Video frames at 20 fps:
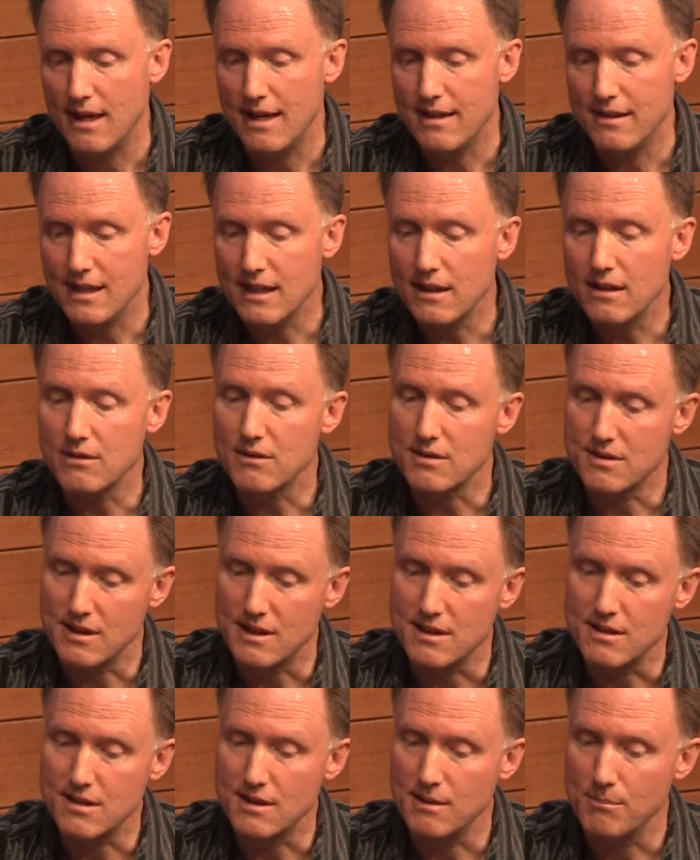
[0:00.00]
I think you'll
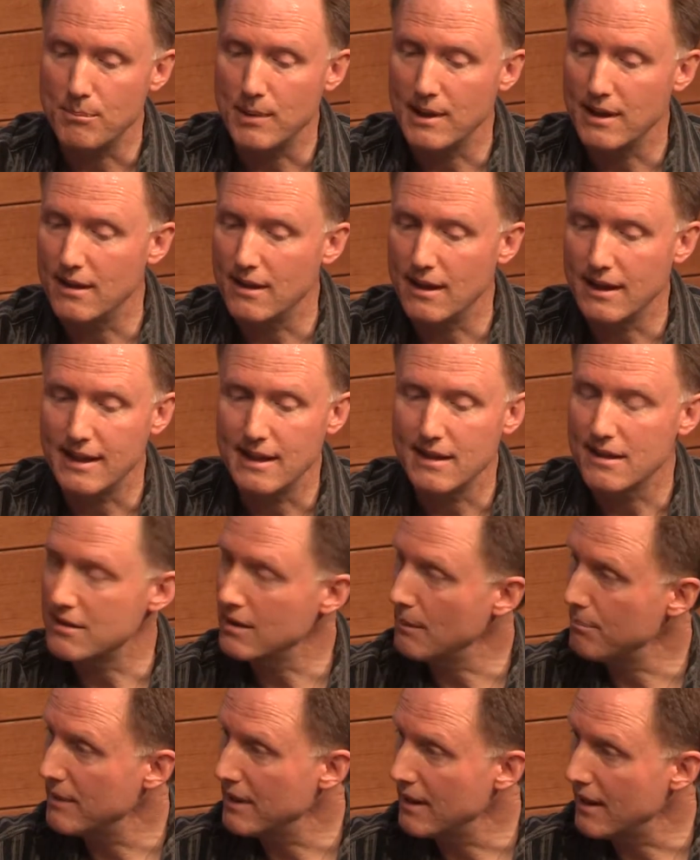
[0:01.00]
see some, but again,
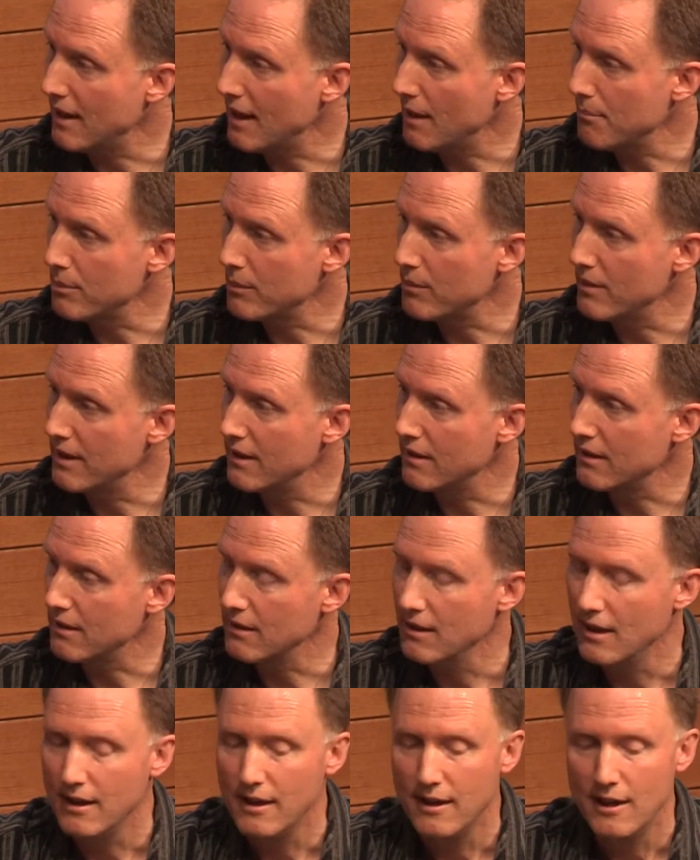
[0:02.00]
it's up to the operator.